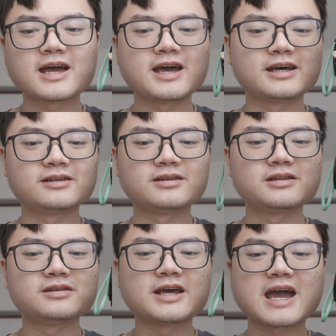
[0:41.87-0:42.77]

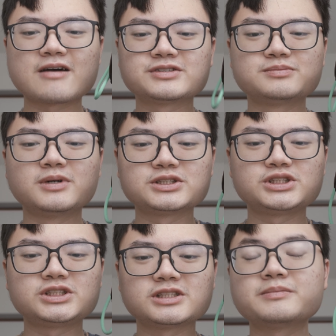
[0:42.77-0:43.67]
and they have as
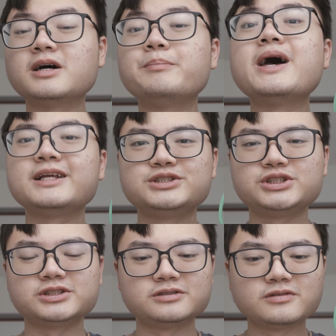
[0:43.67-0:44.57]
much a
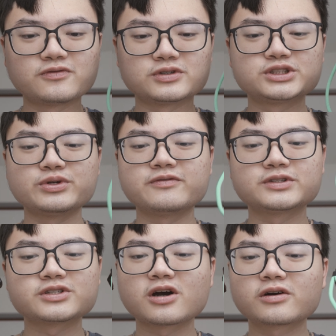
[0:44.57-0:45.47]
penchant for street
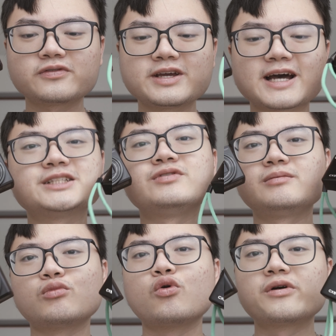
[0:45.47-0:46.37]
photography as
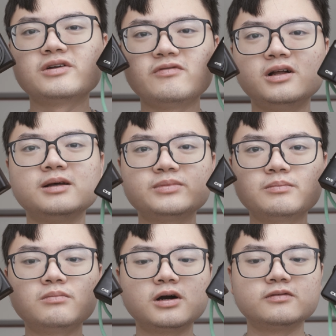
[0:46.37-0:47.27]
their more developed
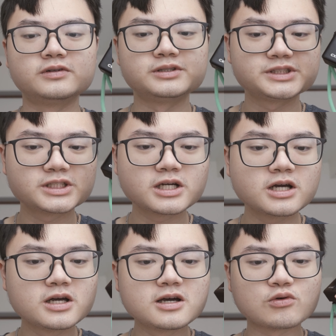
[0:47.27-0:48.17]
brothers,
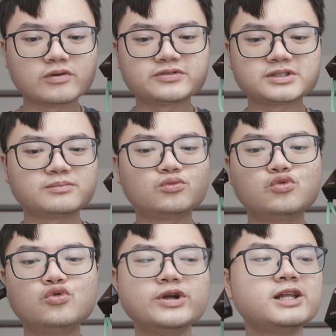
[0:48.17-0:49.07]
with
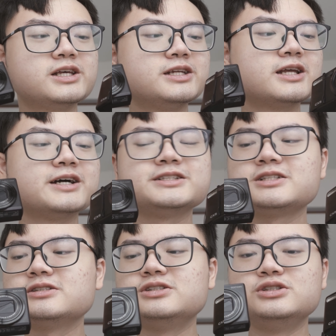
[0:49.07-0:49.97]
some really
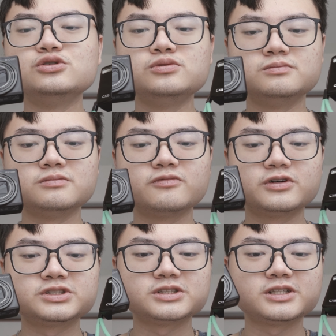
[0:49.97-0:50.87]
nice zoom
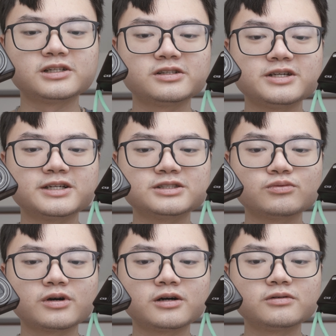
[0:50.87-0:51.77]
versatility as
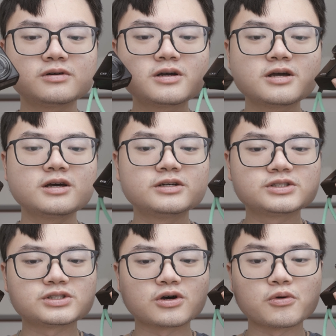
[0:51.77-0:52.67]
well.
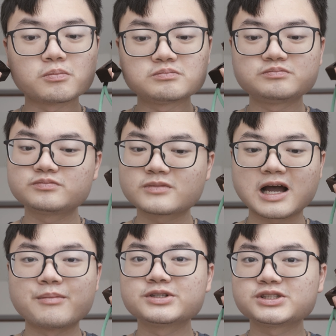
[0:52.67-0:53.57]
So
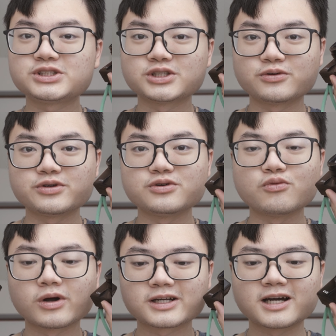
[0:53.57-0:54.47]
I'm gonna just show you
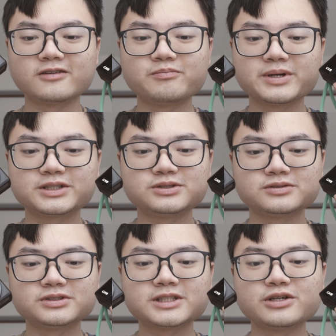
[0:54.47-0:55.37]
the kind of
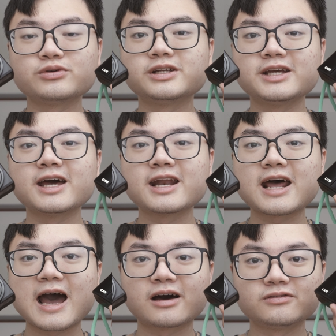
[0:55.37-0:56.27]
pictures that you can get
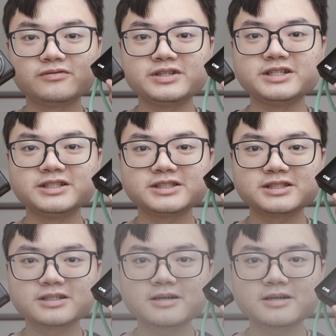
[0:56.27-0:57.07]
out of these.